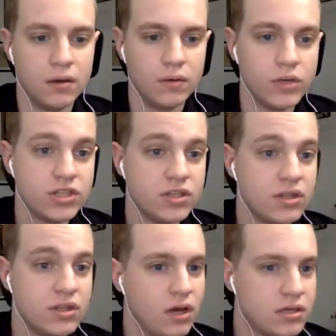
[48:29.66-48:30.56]
which
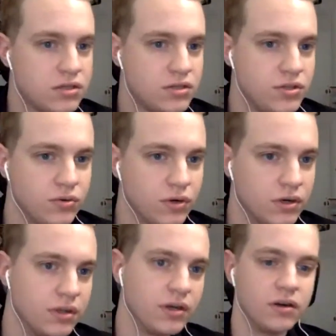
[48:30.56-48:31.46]
they lost to
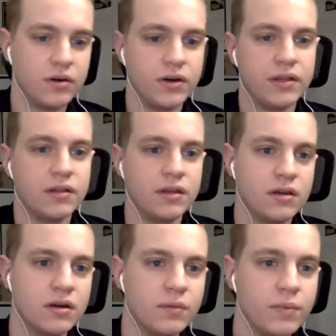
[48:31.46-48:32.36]
earlier in the
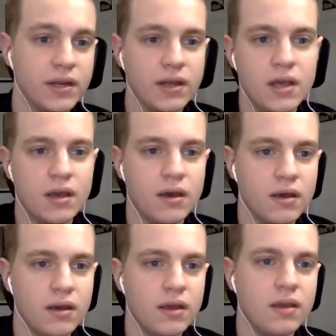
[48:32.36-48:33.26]
year. But
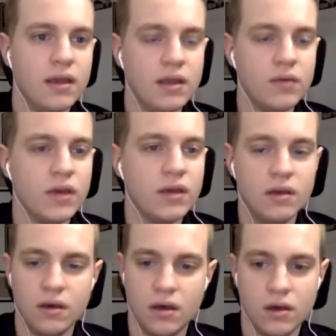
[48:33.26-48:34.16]
anyway,
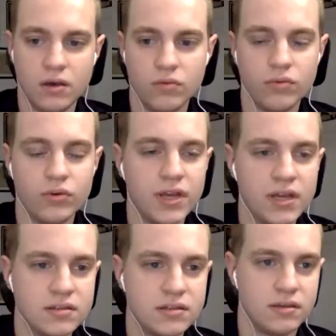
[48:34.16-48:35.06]
root
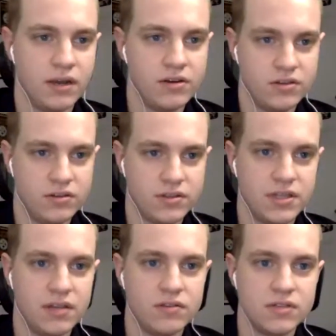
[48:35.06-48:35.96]
against Arizona
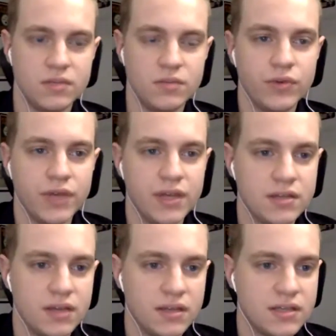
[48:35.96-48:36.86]
State. There's a team to root
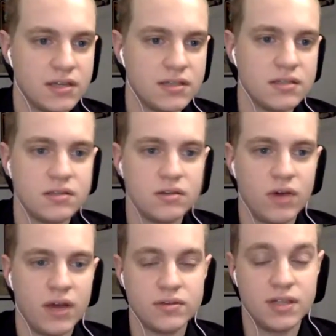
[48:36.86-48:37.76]
against. You got Texas,
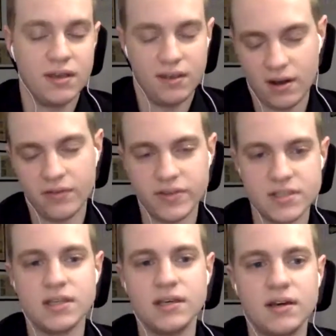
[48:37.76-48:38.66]
Ohio State,
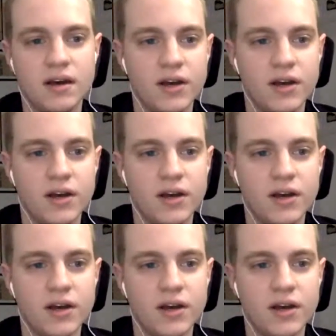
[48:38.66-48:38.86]
obviously.